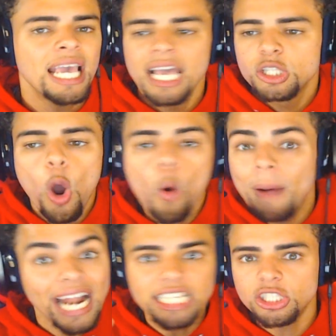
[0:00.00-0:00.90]

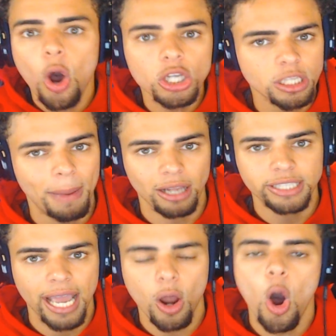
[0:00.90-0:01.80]
Nobody talks about
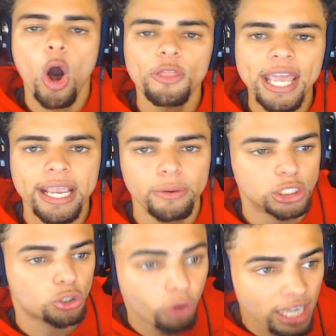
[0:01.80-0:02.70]
that. All they hear is
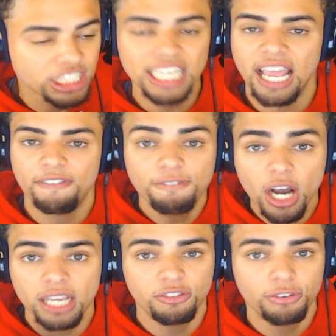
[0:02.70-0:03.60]
crunch and they
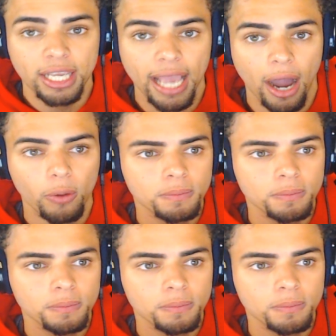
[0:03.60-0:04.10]
fucking freak out.